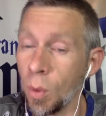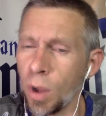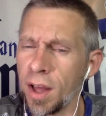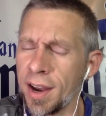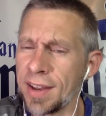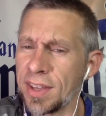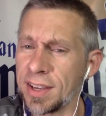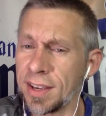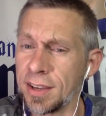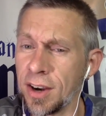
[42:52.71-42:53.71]
Well, and I
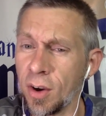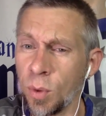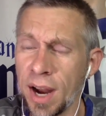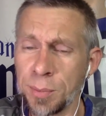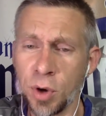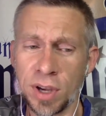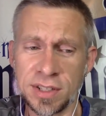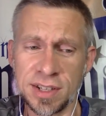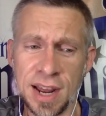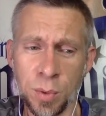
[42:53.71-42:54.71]
think, when I'm
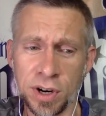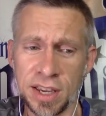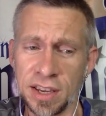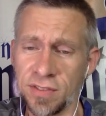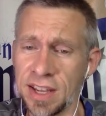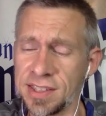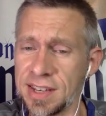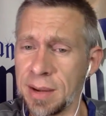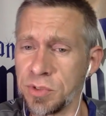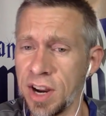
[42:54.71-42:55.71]
going to networking events
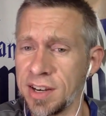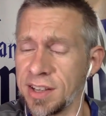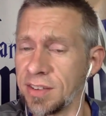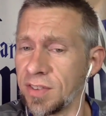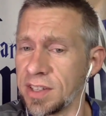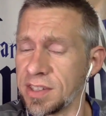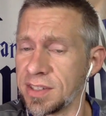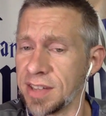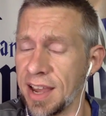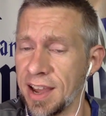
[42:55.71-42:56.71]
and I'm trying to
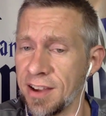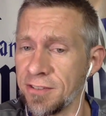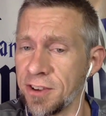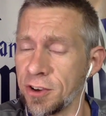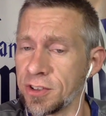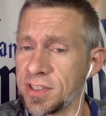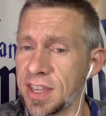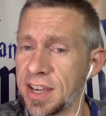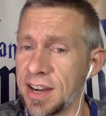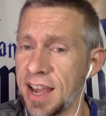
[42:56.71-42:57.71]
convince folks
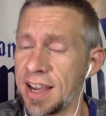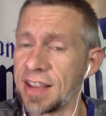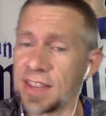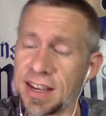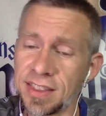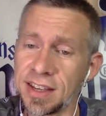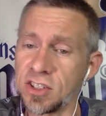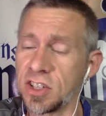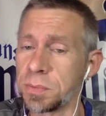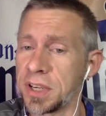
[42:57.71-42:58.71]
that, hey, they
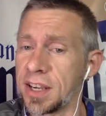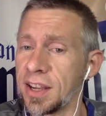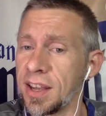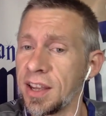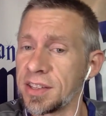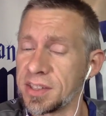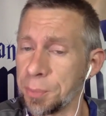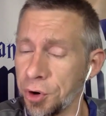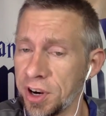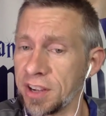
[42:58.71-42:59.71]
should be
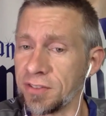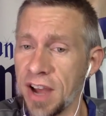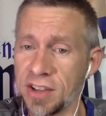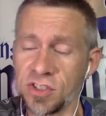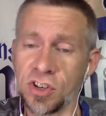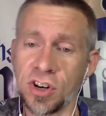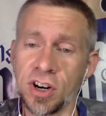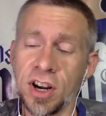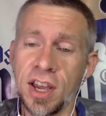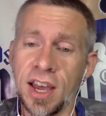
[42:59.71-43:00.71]
supporting
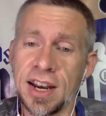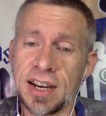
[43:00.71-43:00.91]
foster and